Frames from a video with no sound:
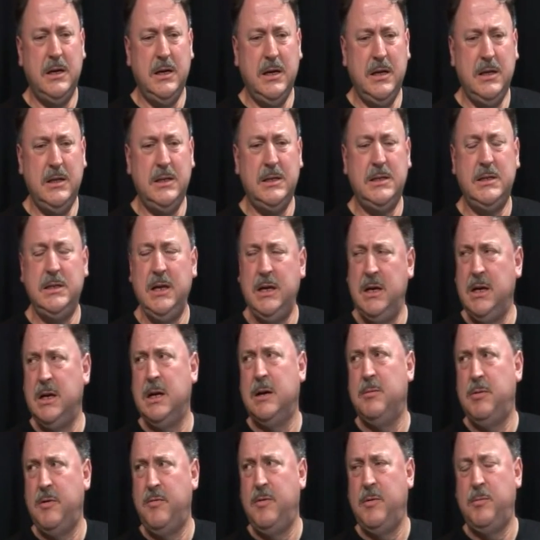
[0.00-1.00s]
in the setting
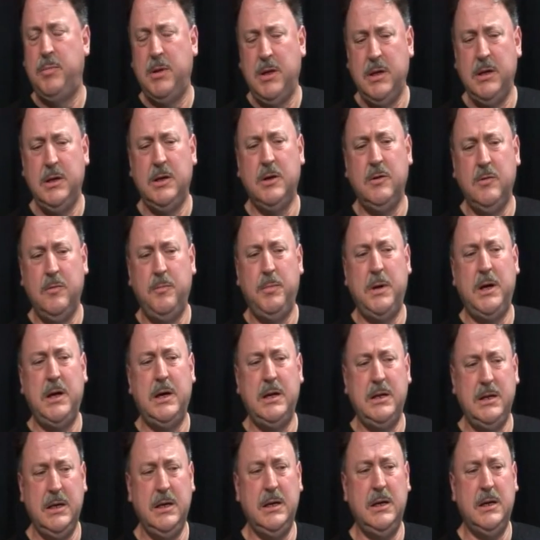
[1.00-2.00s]
up of a political
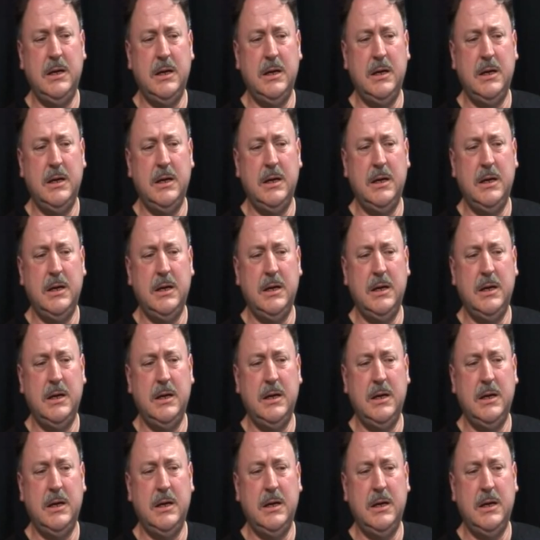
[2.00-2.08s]
party.